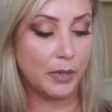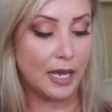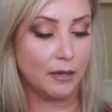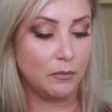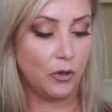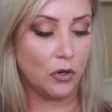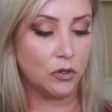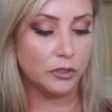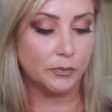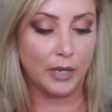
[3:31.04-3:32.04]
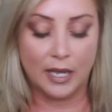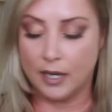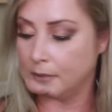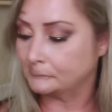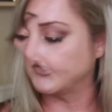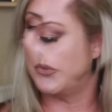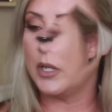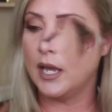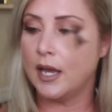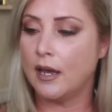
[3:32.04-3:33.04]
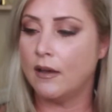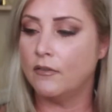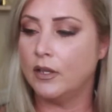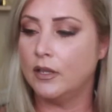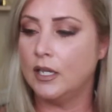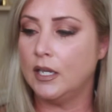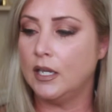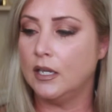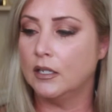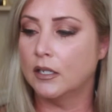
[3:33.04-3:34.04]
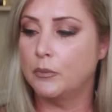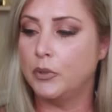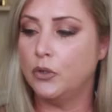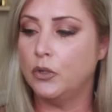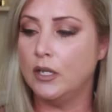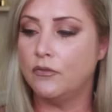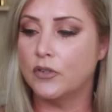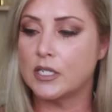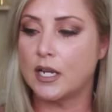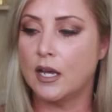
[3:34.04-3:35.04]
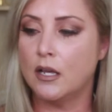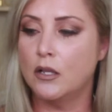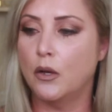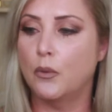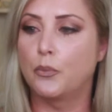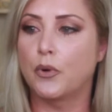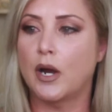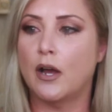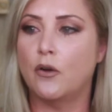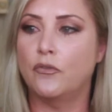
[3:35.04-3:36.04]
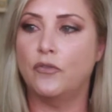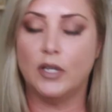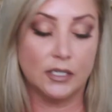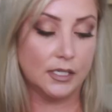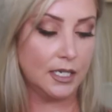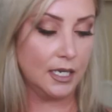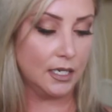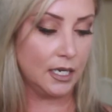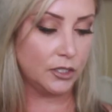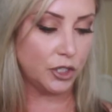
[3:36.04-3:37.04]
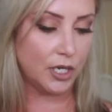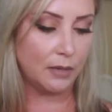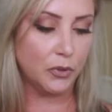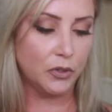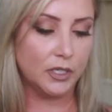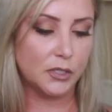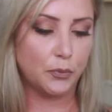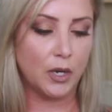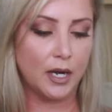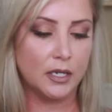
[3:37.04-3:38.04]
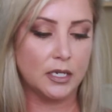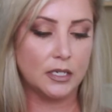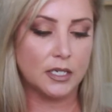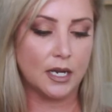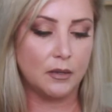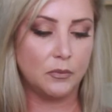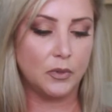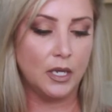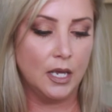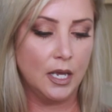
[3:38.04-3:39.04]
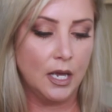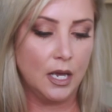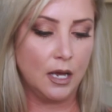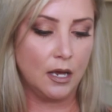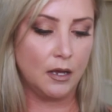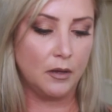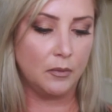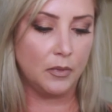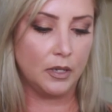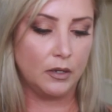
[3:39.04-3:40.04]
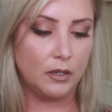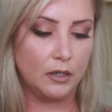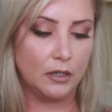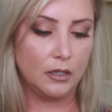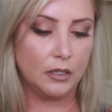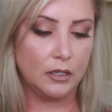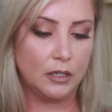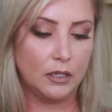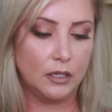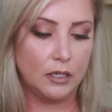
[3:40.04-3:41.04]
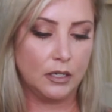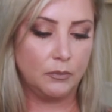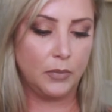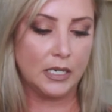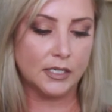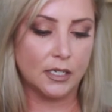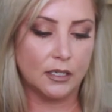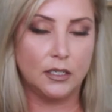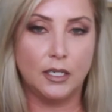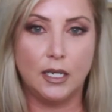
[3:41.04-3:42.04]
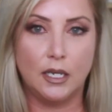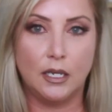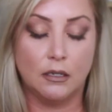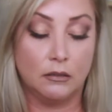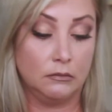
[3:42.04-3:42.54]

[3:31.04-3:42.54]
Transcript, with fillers: Pat it, girls. Pat it. Next, we have the La Beauty Fatale Brow Fix Tint and Shaper. This brand type, um, basically,